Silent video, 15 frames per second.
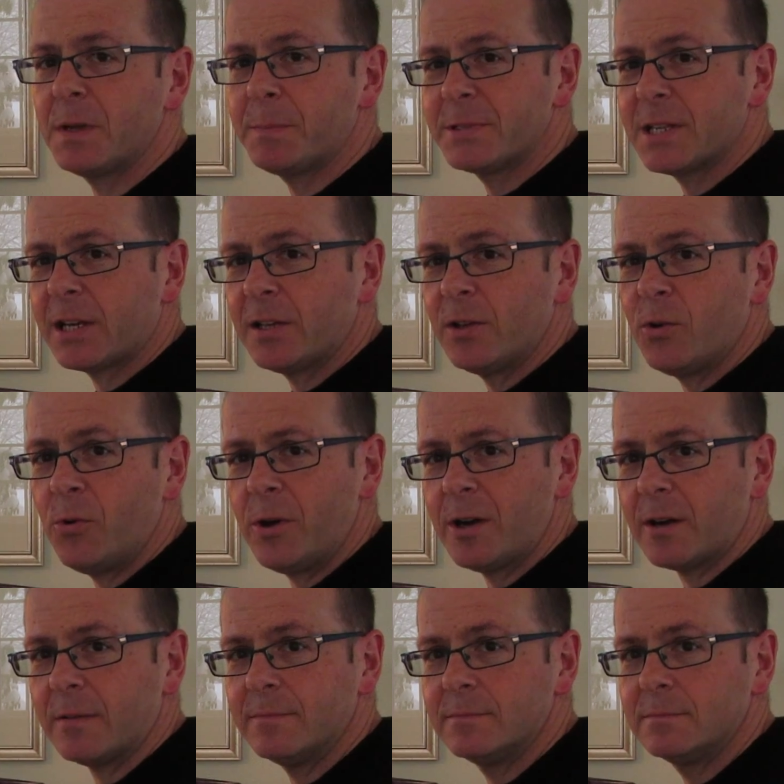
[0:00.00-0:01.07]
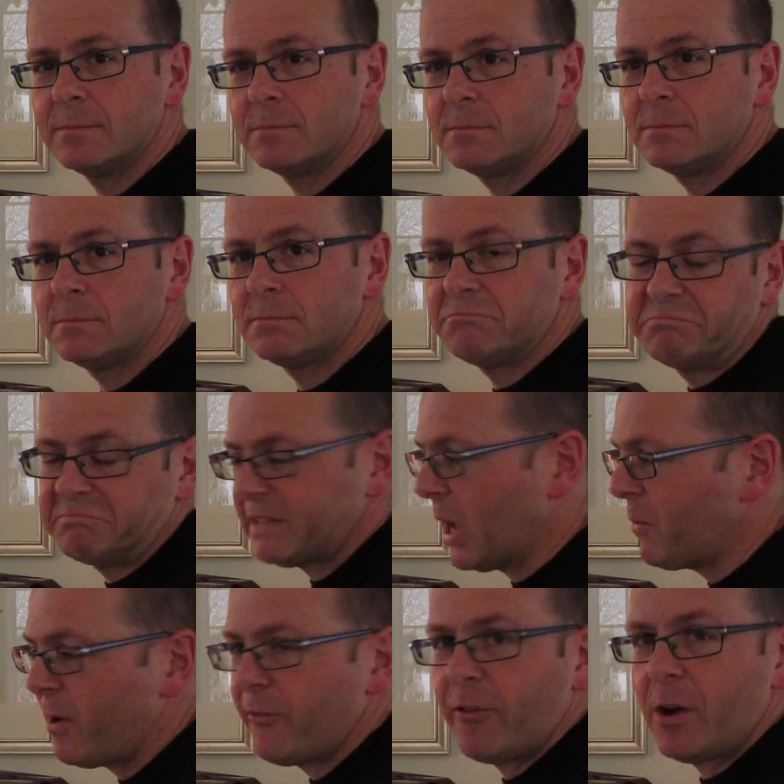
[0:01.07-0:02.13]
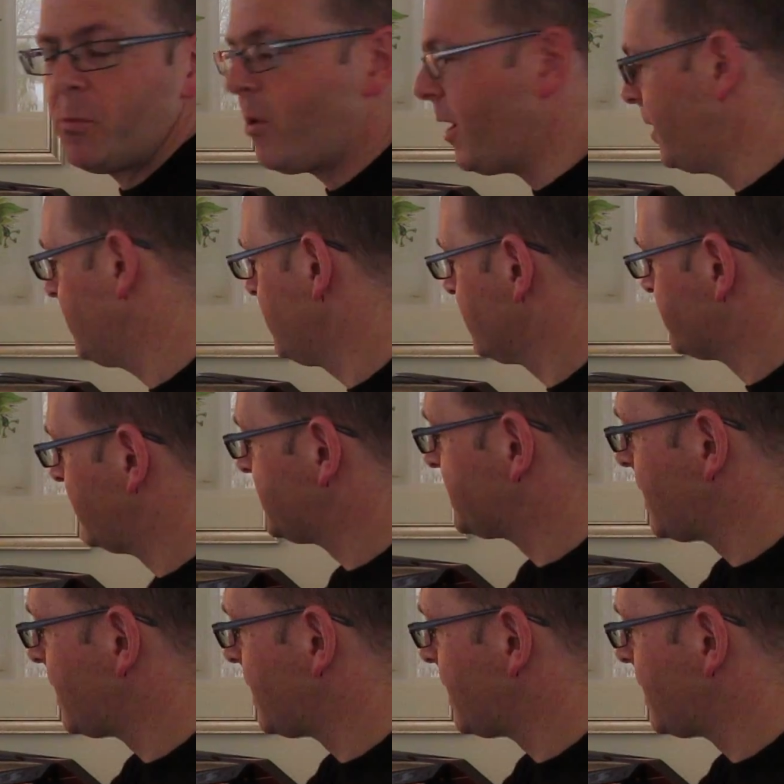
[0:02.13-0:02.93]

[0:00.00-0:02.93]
in a particular order, however I want. So let's